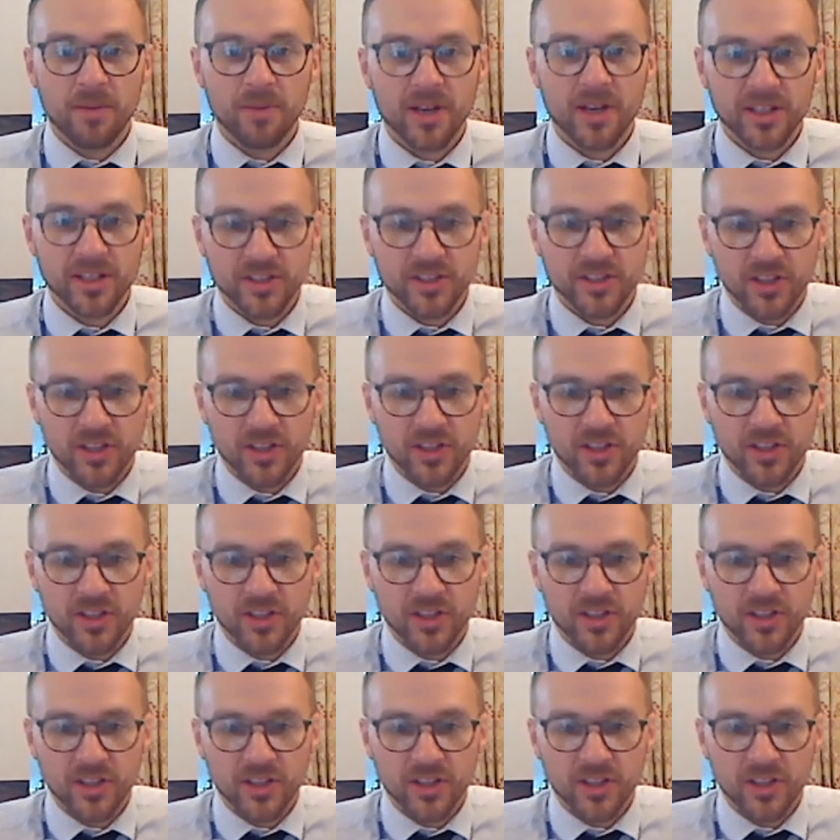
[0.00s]
I certainly
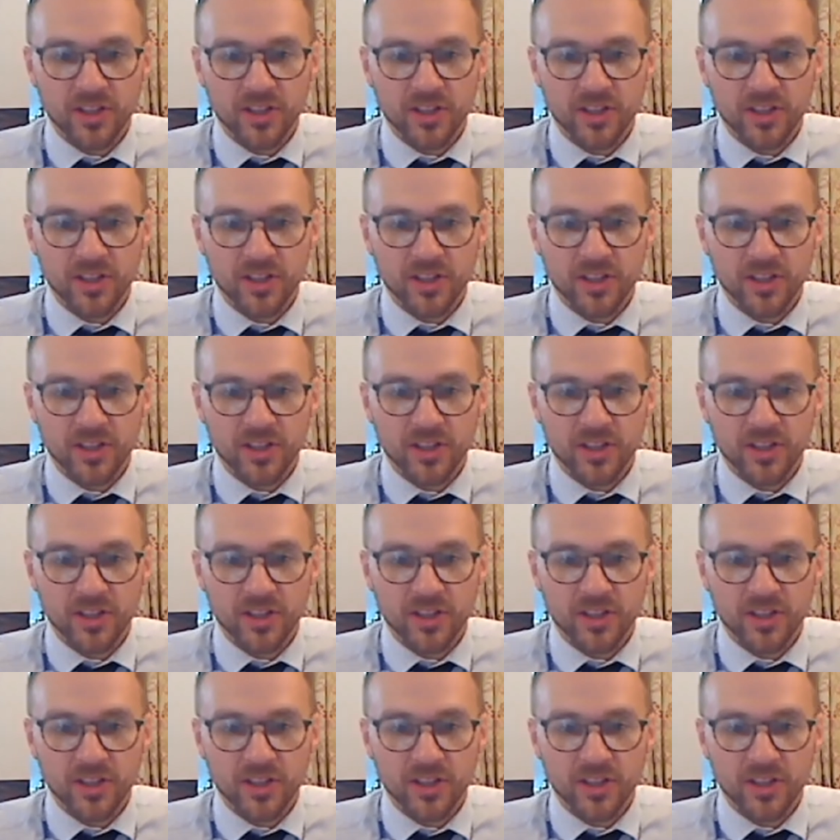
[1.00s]
did. Crammed
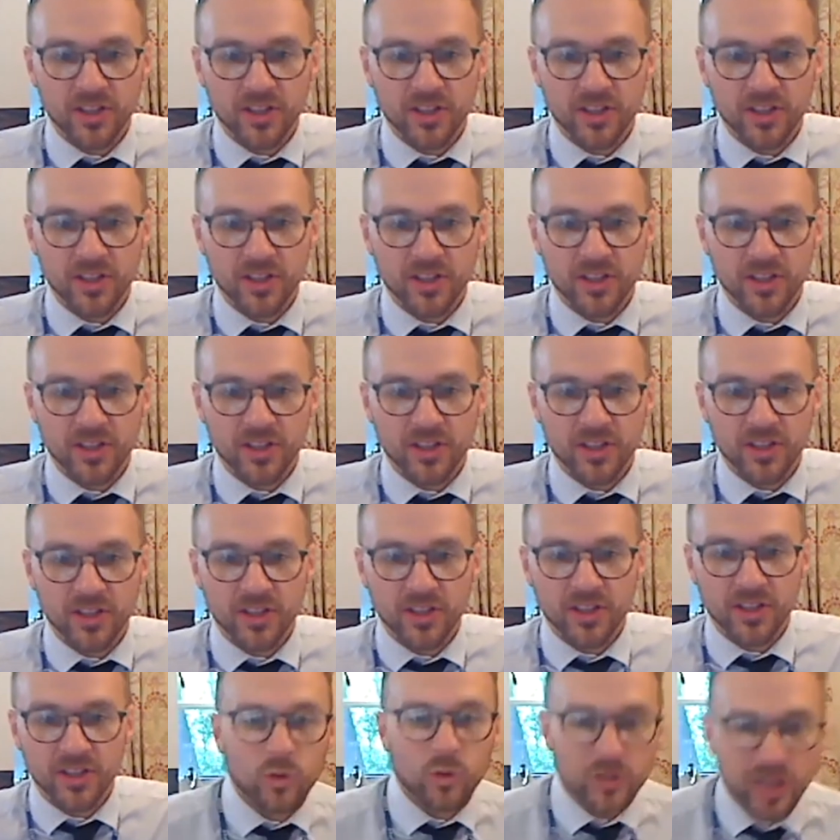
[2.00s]
as many
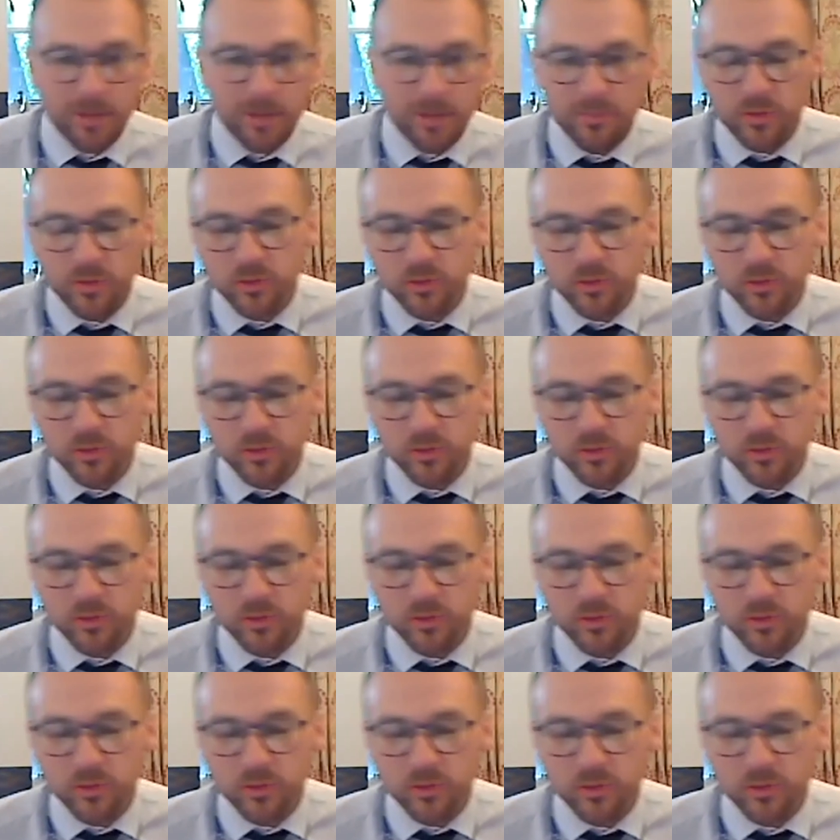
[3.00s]
autumnal treats as we could.